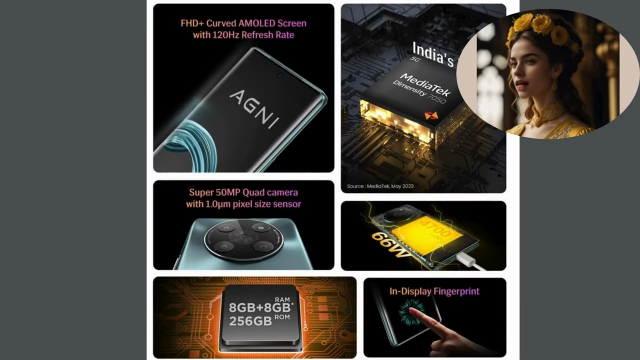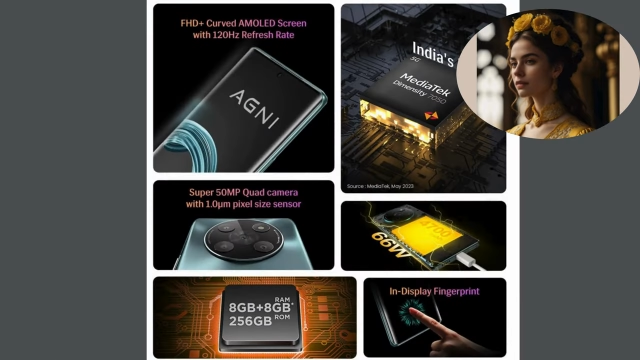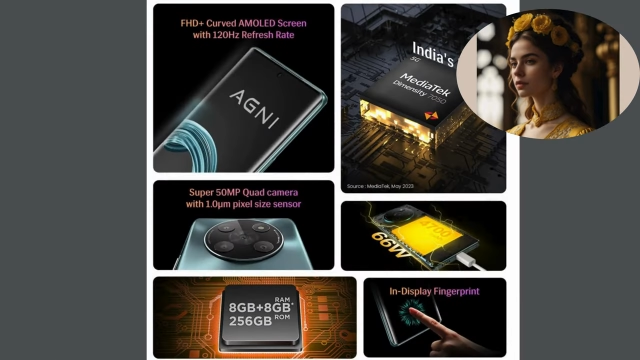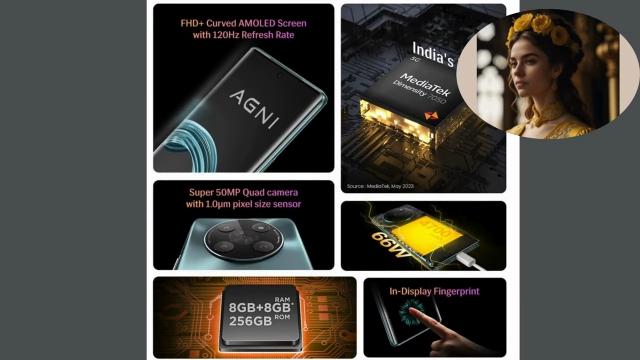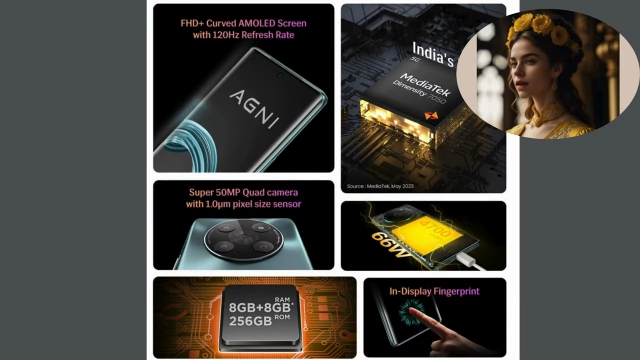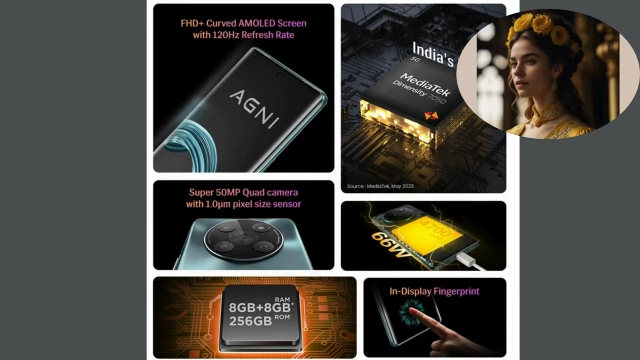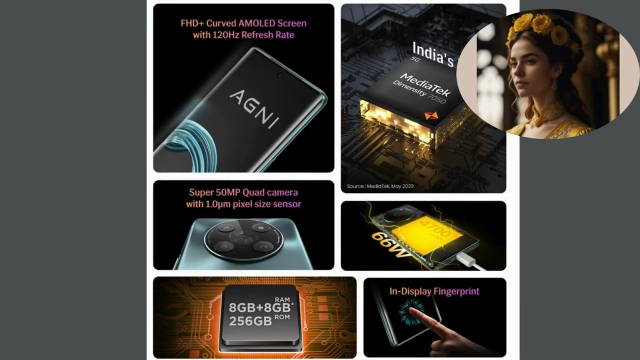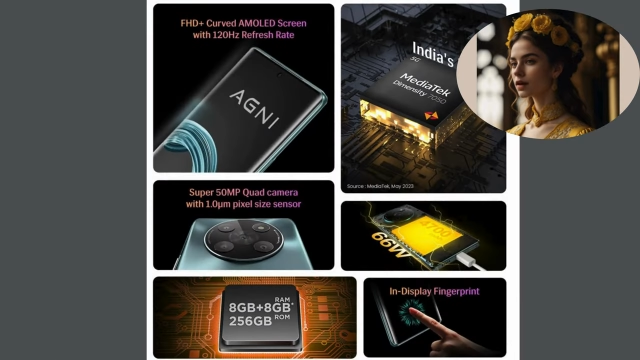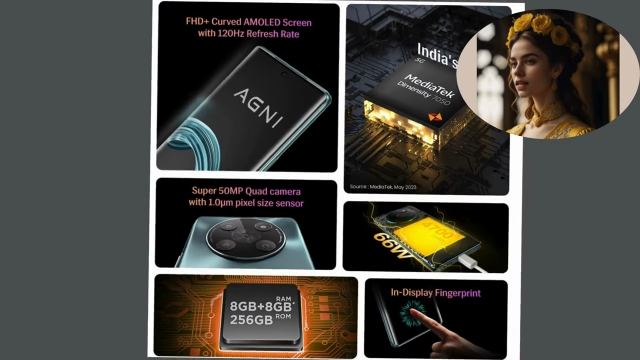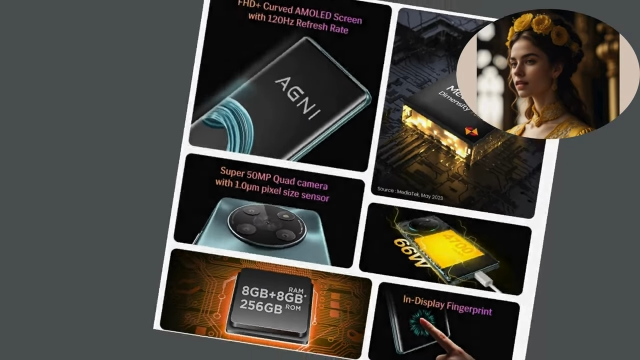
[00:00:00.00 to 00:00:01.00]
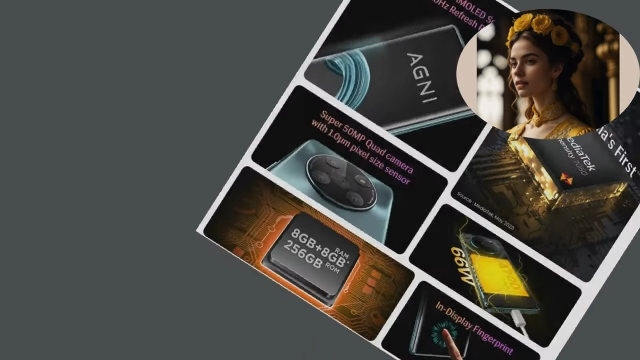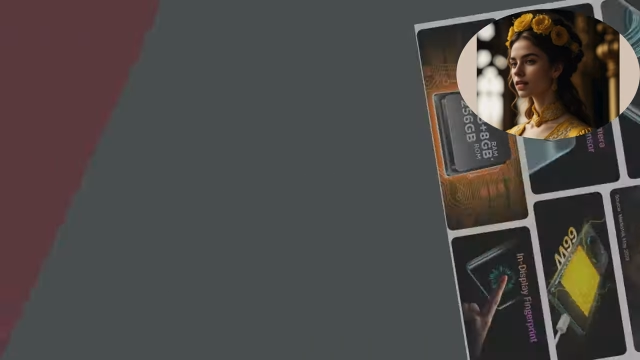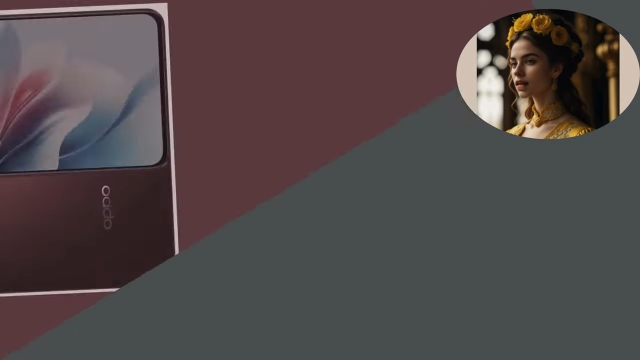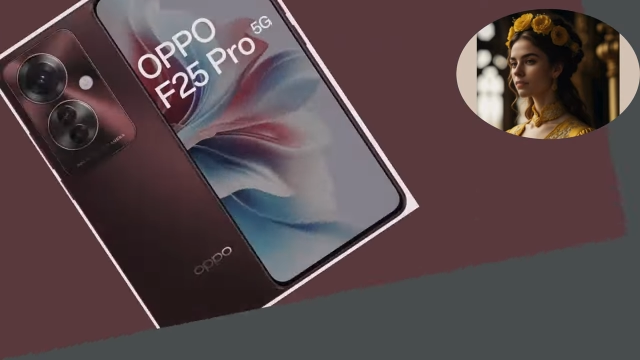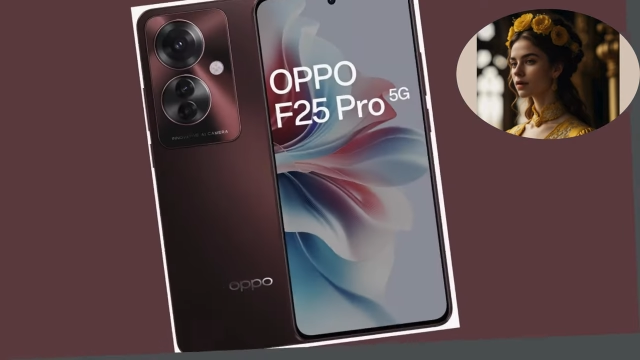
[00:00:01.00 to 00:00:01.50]
and groundbreaking
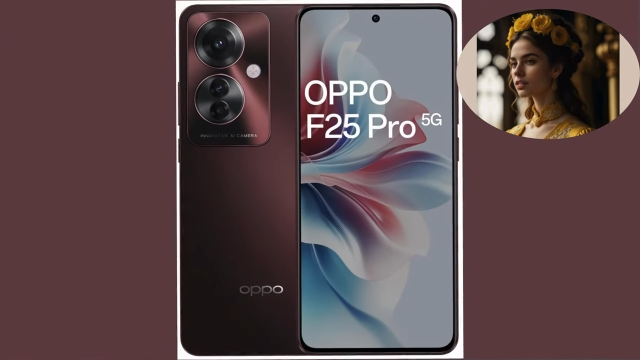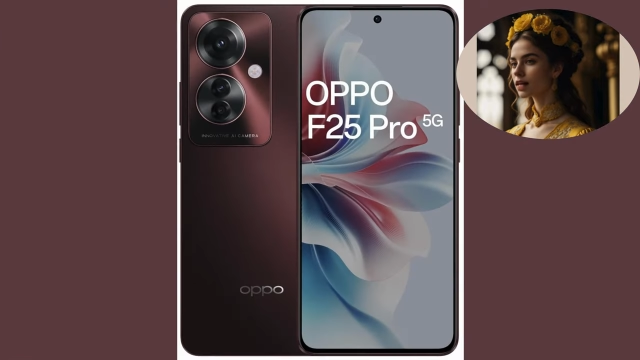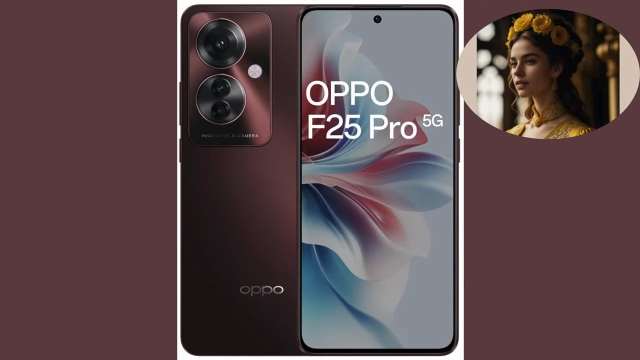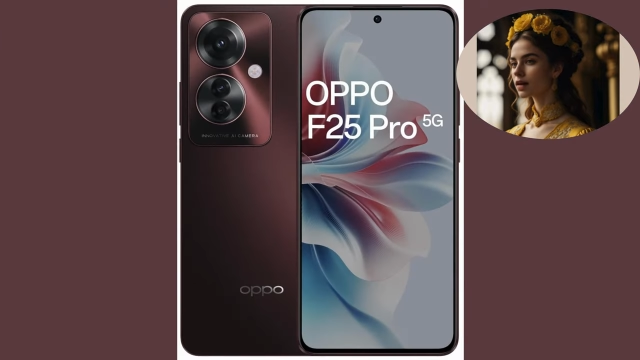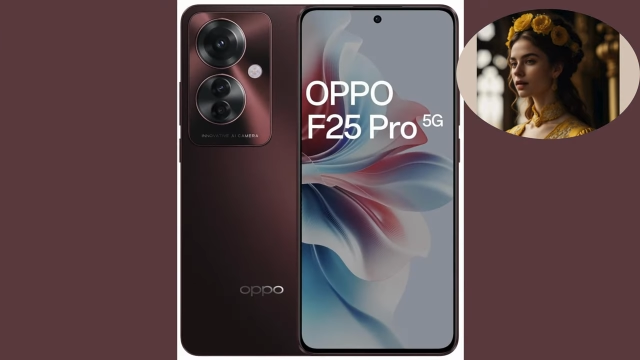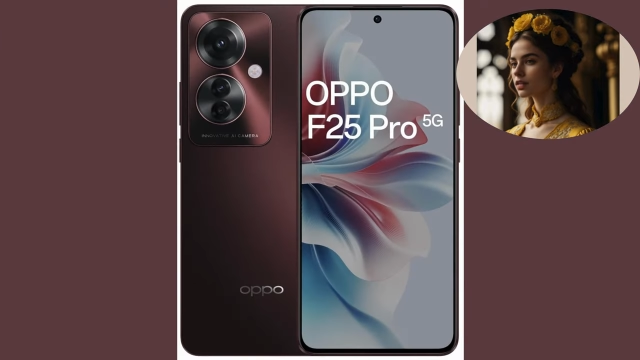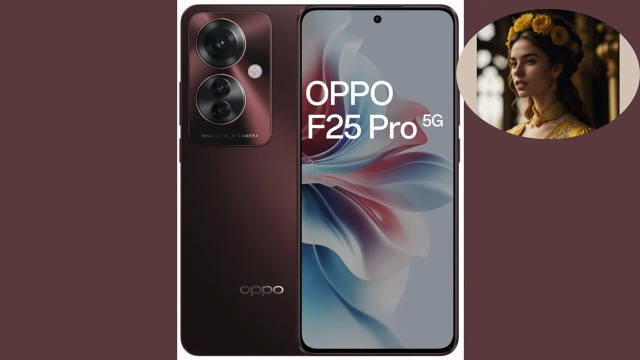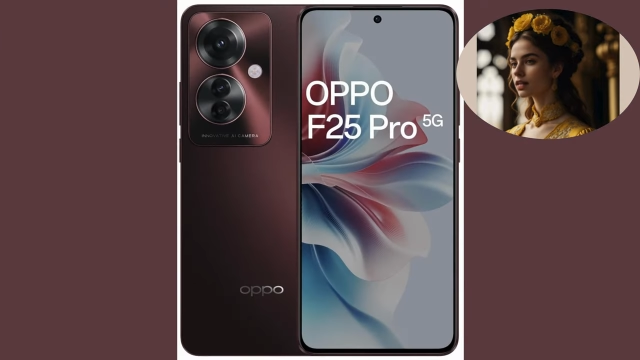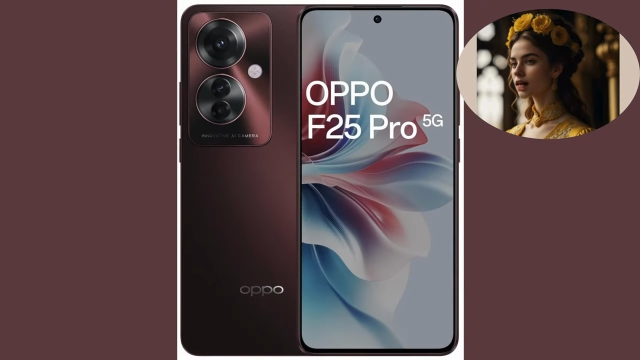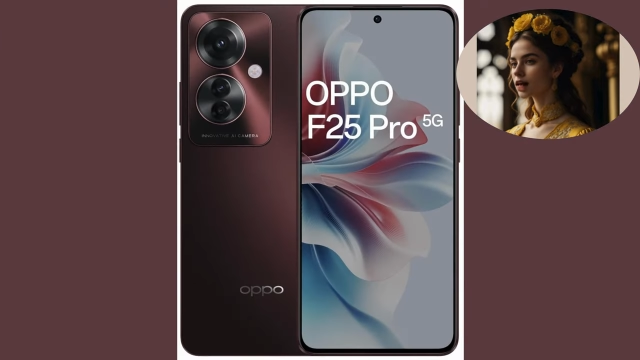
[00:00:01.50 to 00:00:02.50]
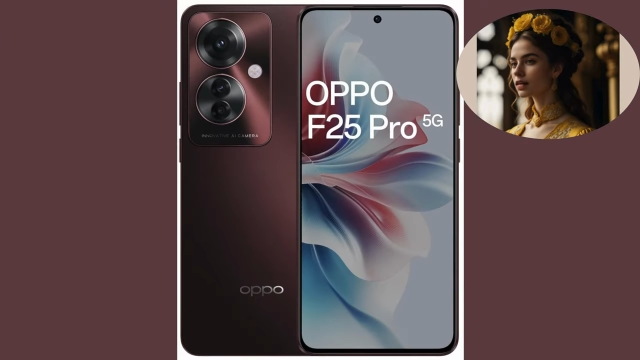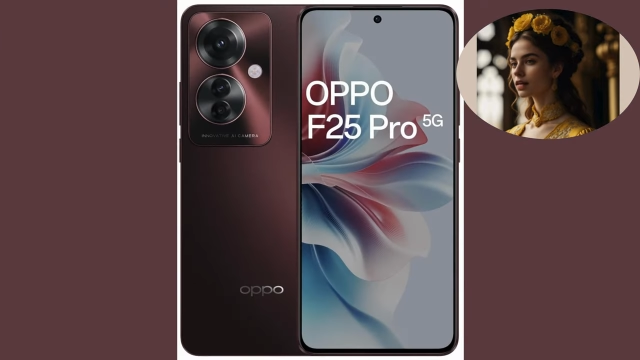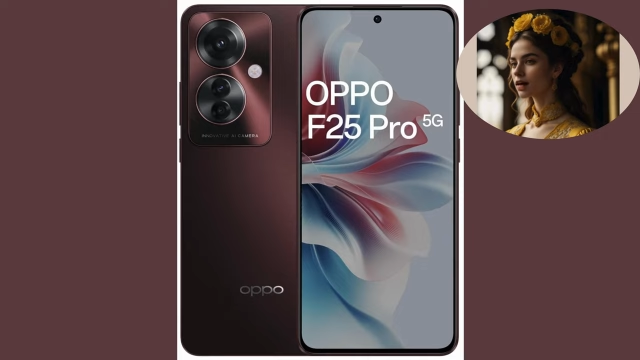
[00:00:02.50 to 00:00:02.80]
camera technology at